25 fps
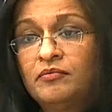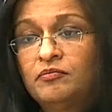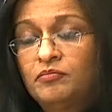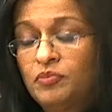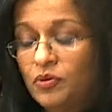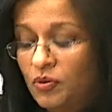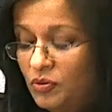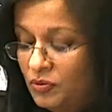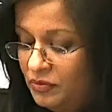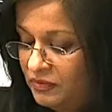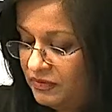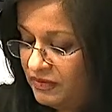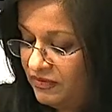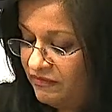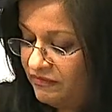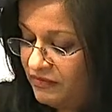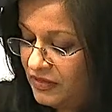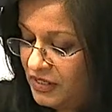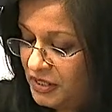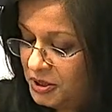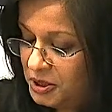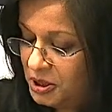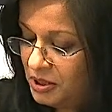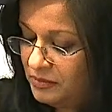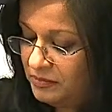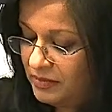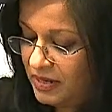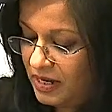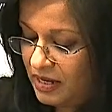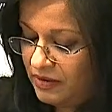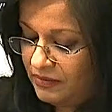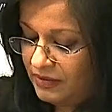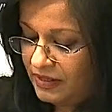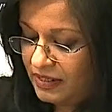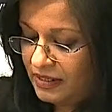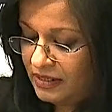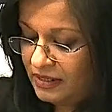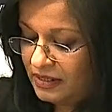born of the Virgin
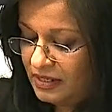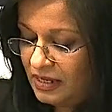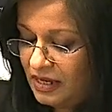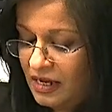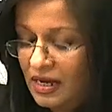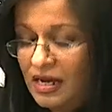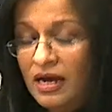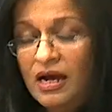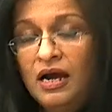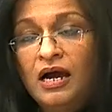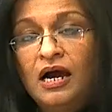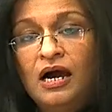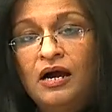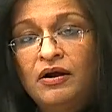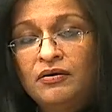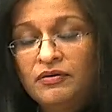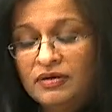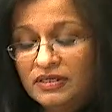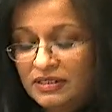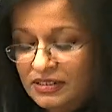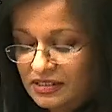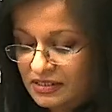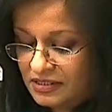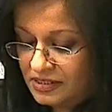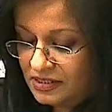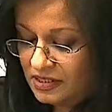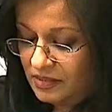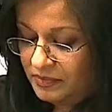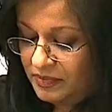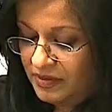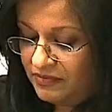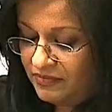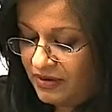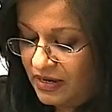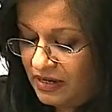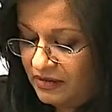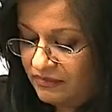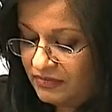Mary, how can this still be
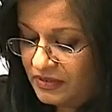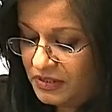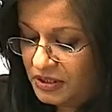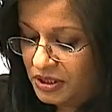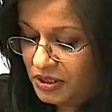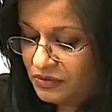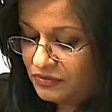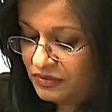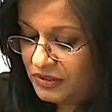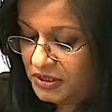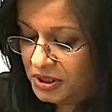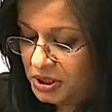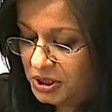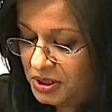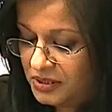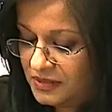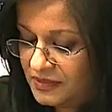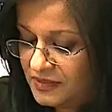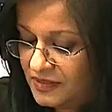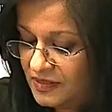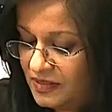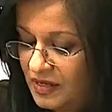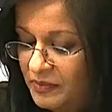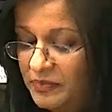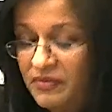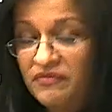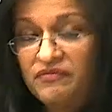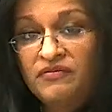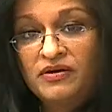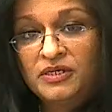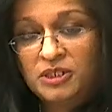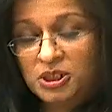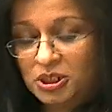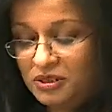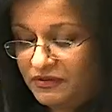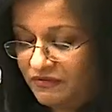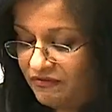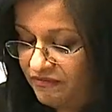relevant to Christians in their
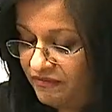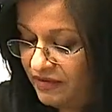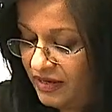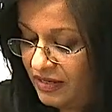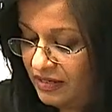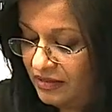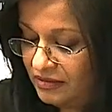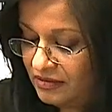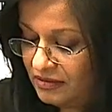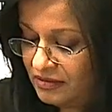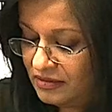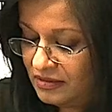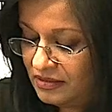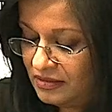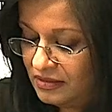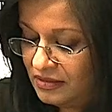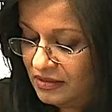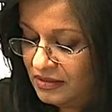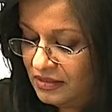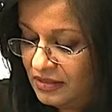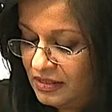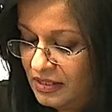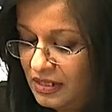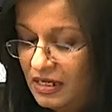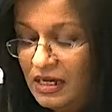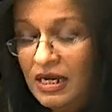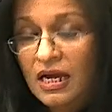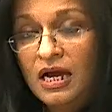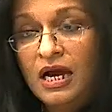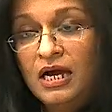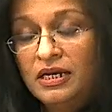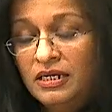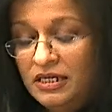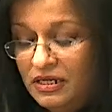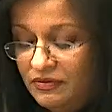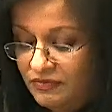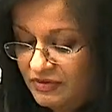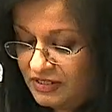profession of faith?"
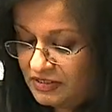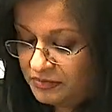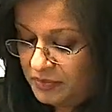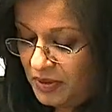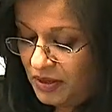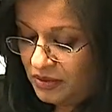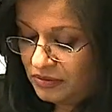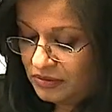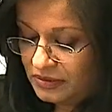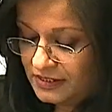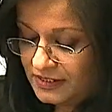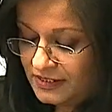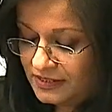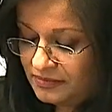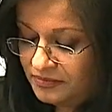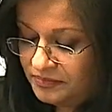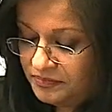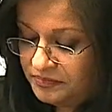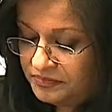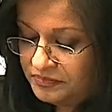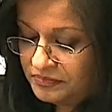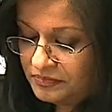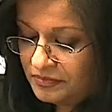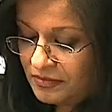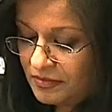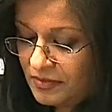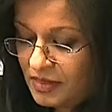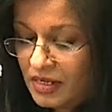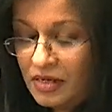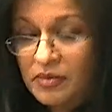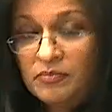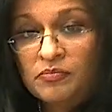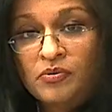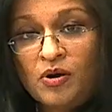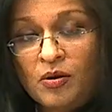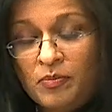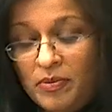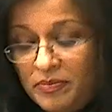And he responds,
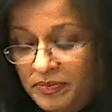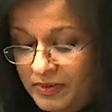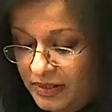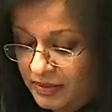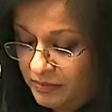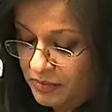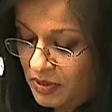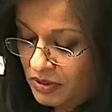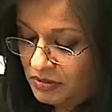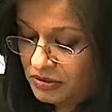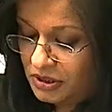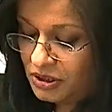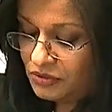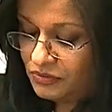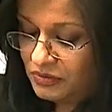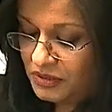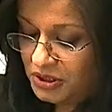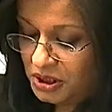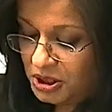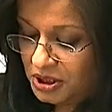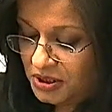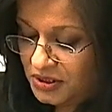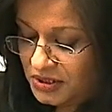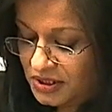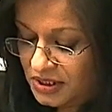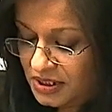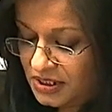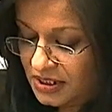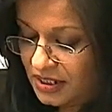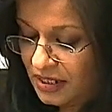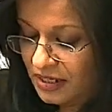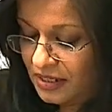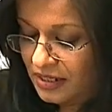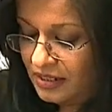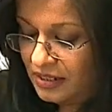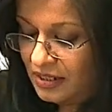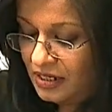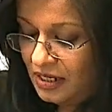"Probably most Christians
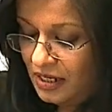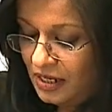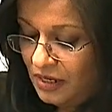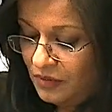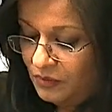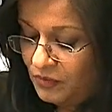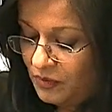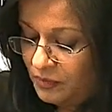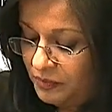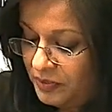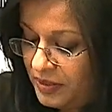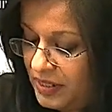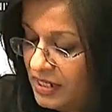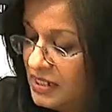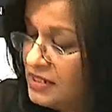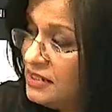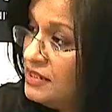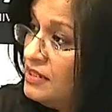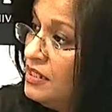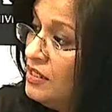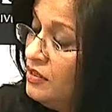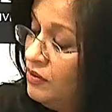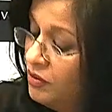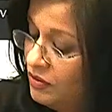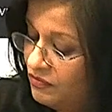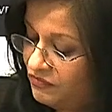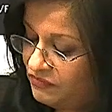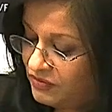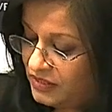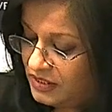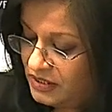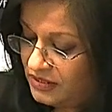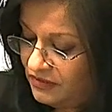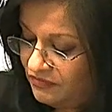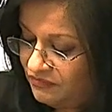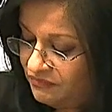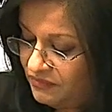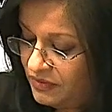today would personally look for
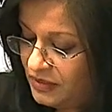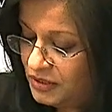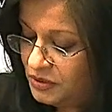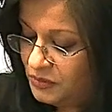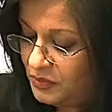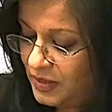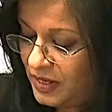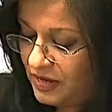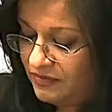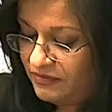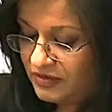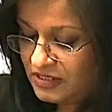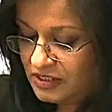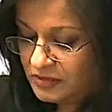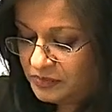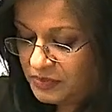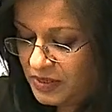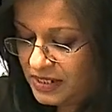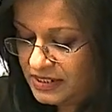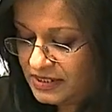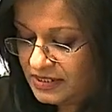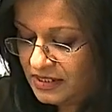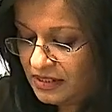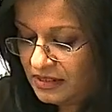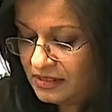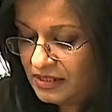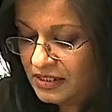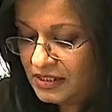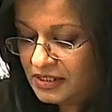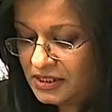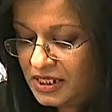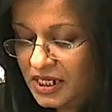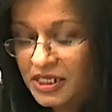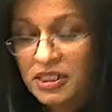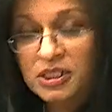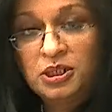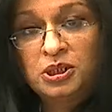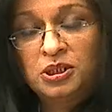a different way of expressing the
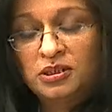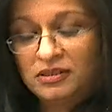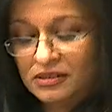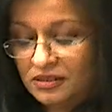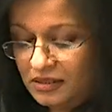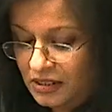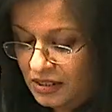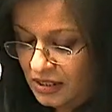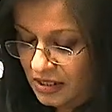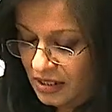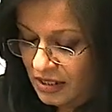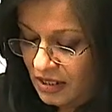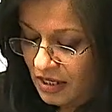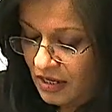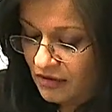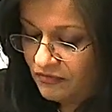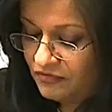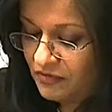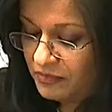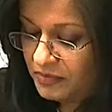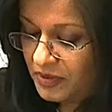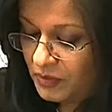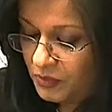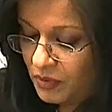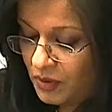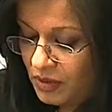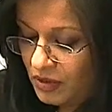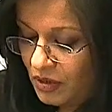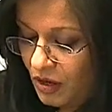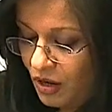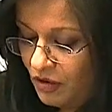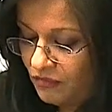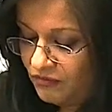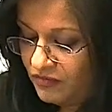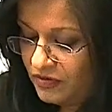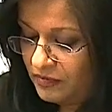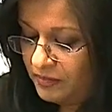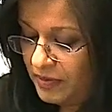intention from the one
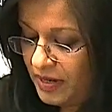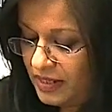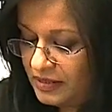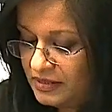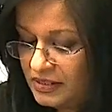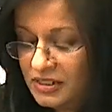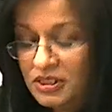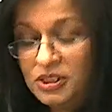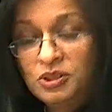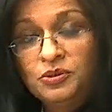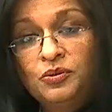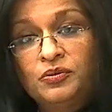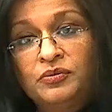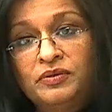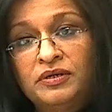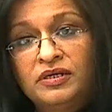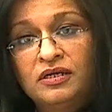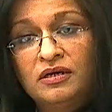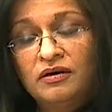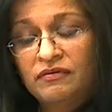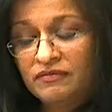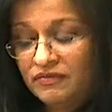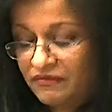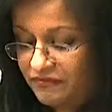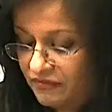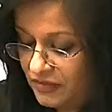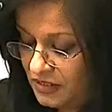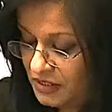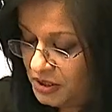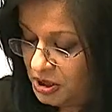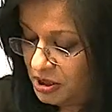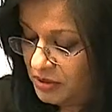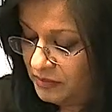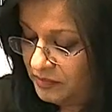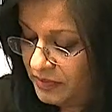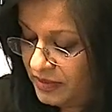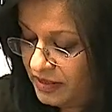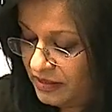offered by the story of the
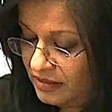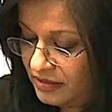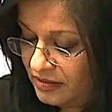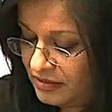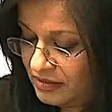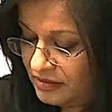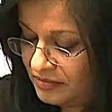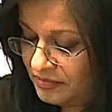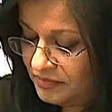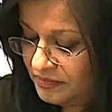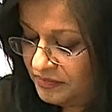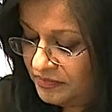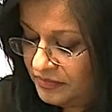virgin birth.